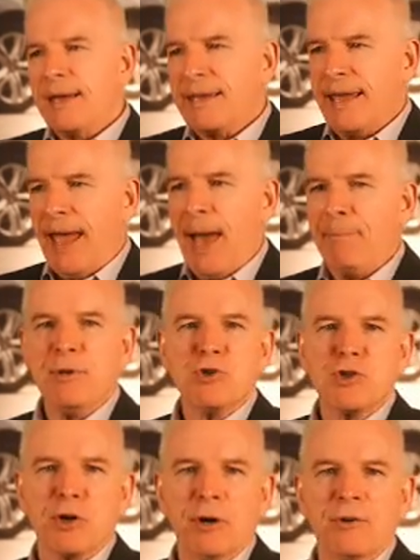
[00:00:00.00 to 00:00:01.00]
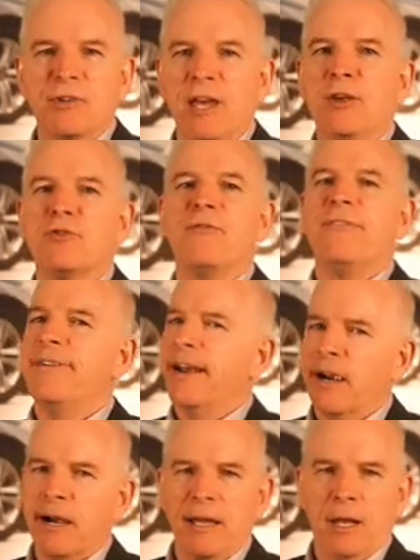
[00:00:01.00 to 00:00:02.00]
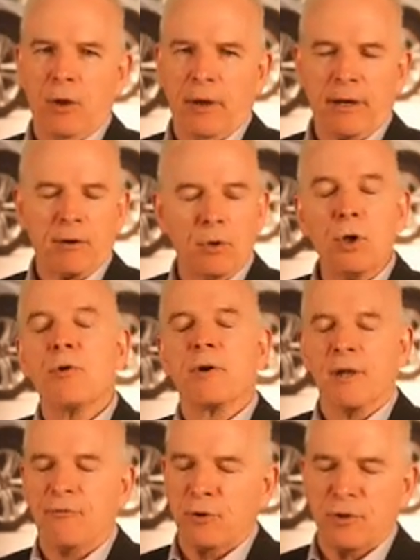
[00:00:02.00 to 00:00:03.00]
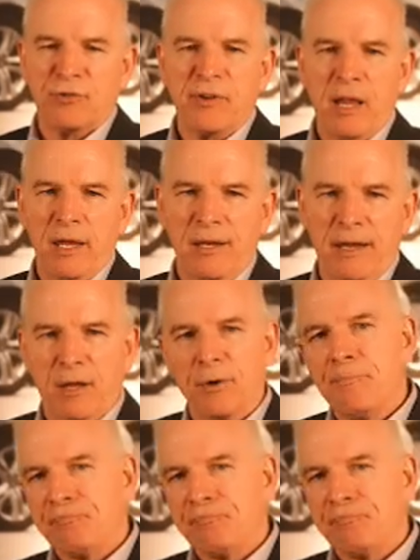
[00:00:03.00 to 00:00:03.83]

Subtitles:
Gap insurance is very lucrative for the selling dealer.